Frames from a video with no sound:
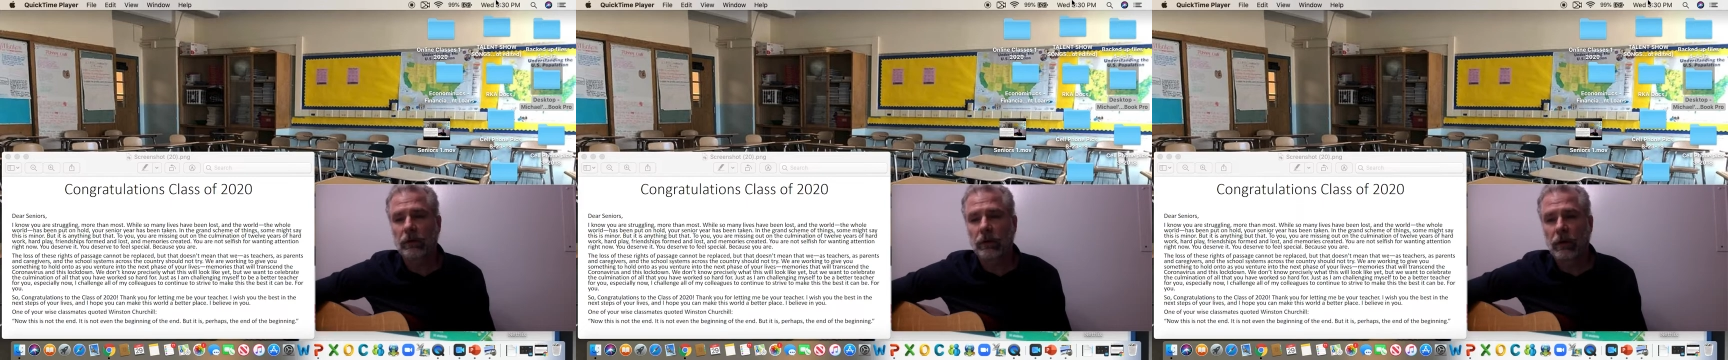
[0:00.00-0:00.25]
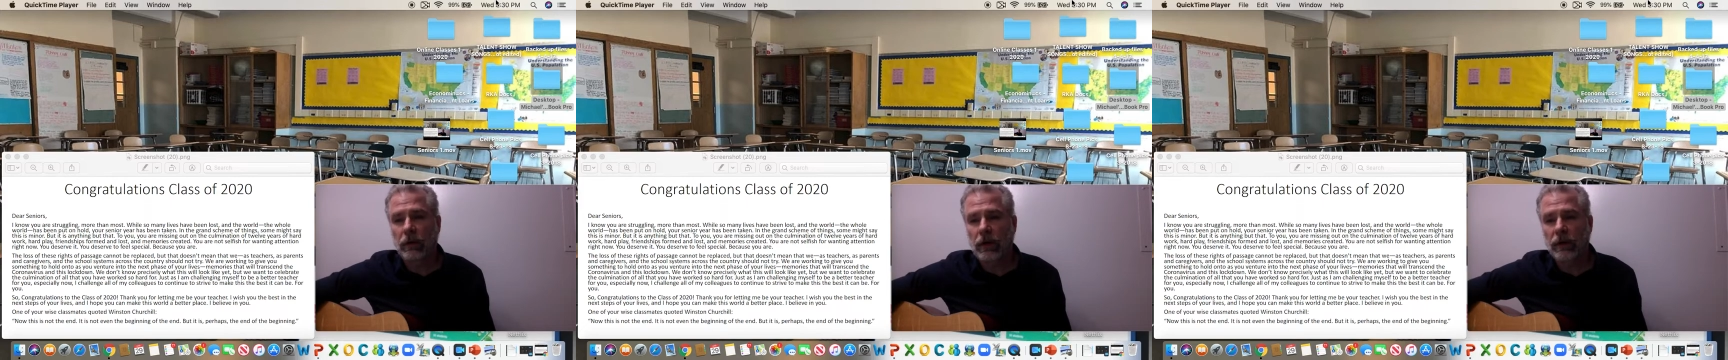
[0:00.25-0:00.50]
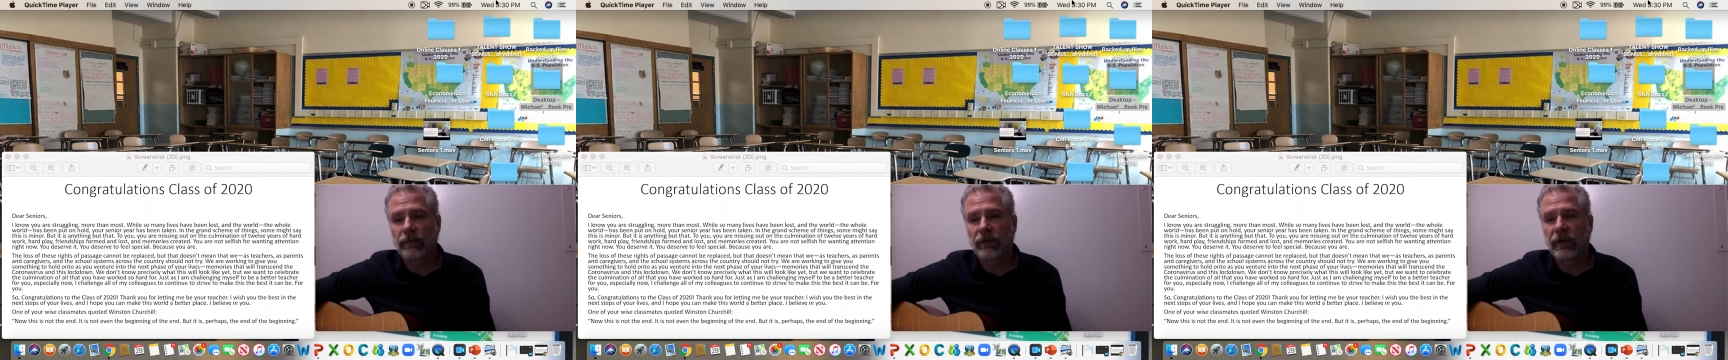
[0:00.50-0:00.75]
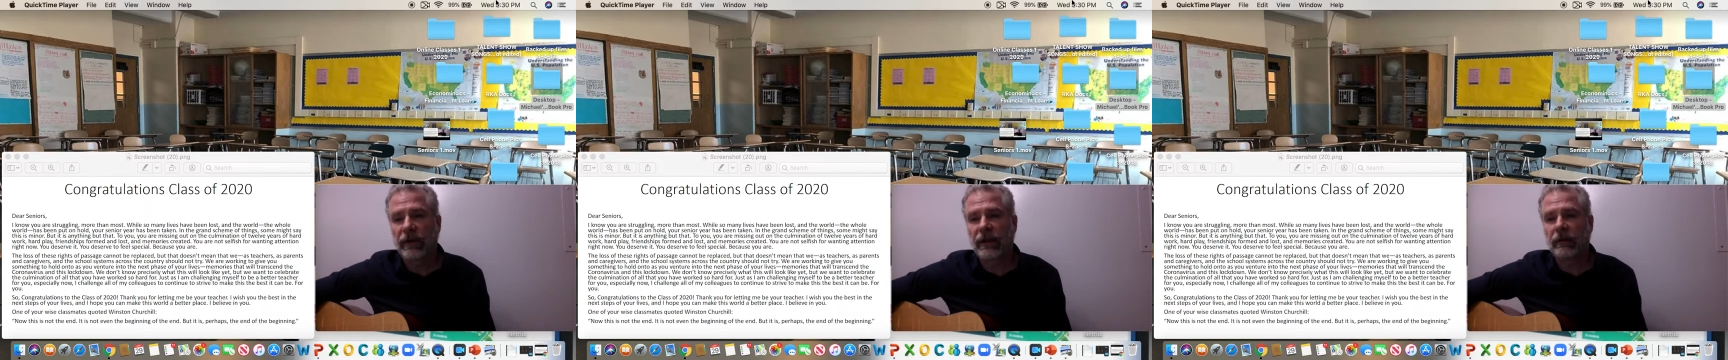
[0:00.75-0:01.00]
hard
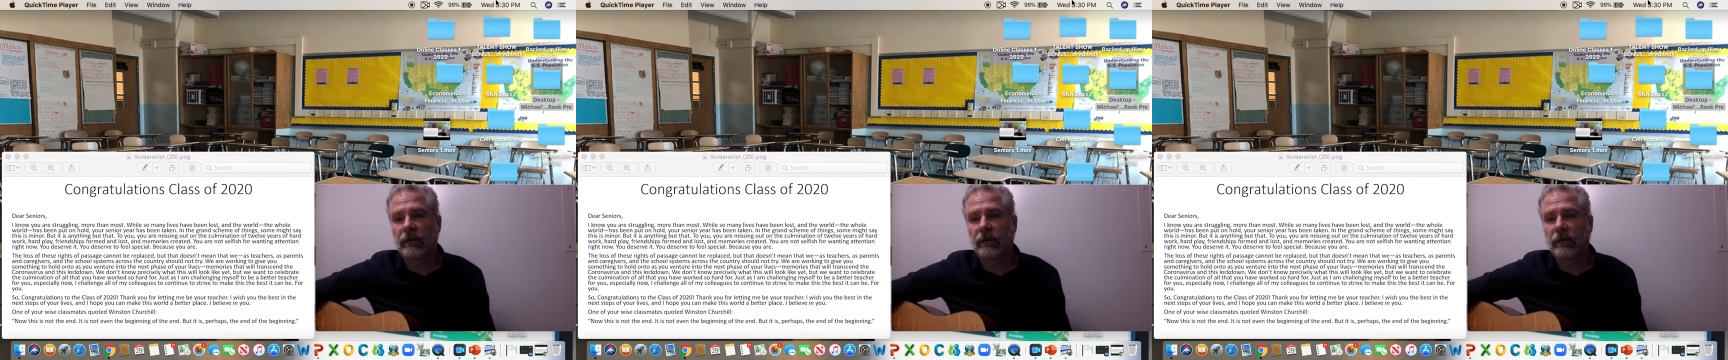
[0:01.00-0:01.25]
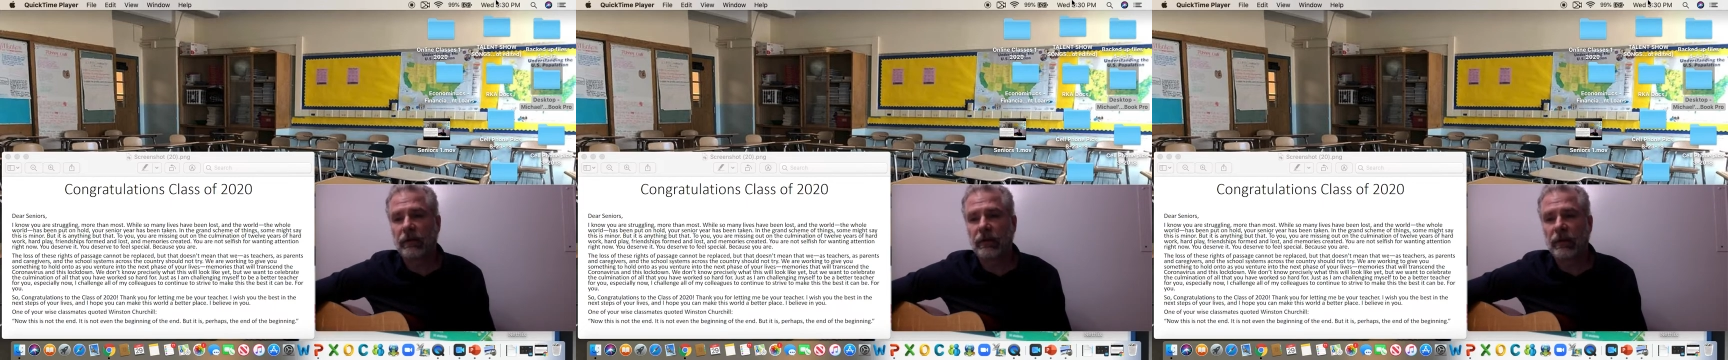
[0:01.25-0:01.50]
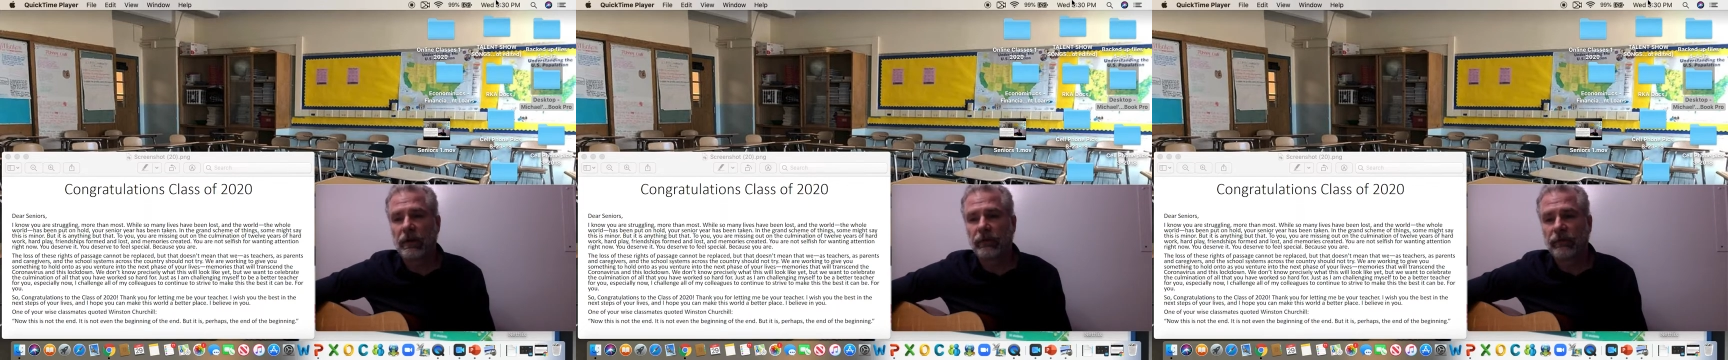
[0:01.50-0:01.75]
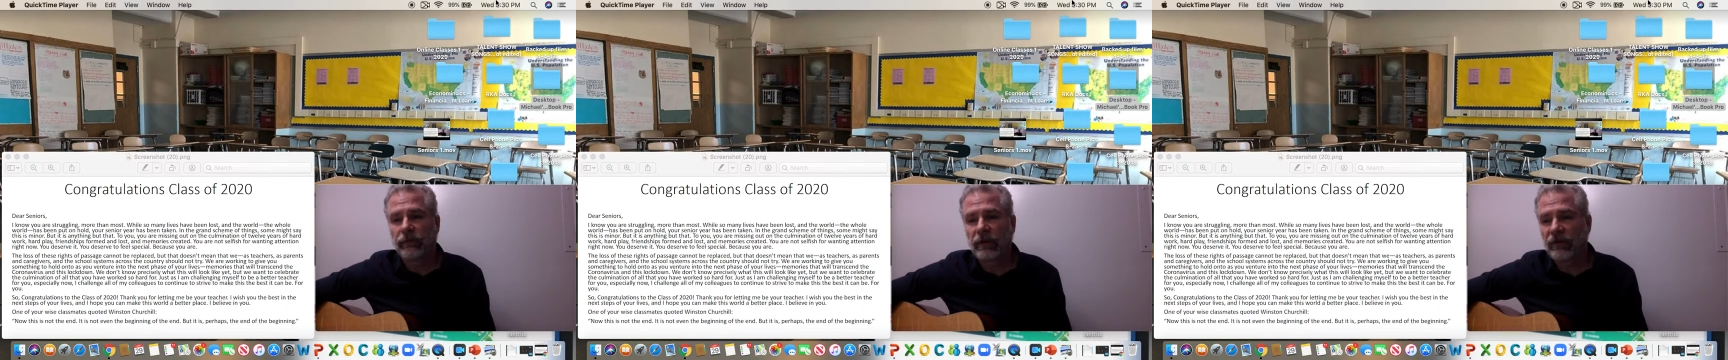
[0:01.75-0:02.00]
play,
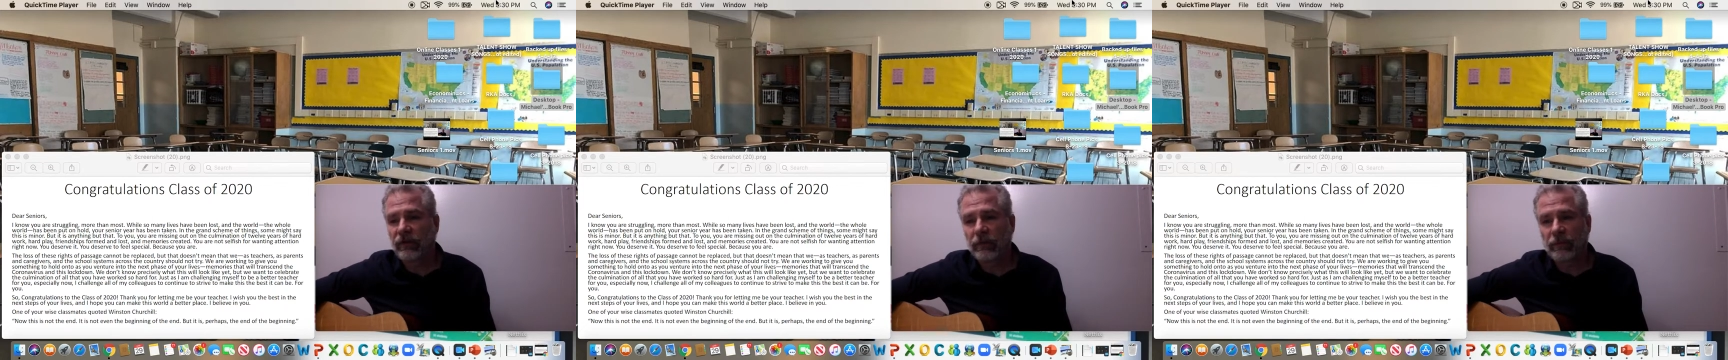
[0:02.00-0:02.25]
friendships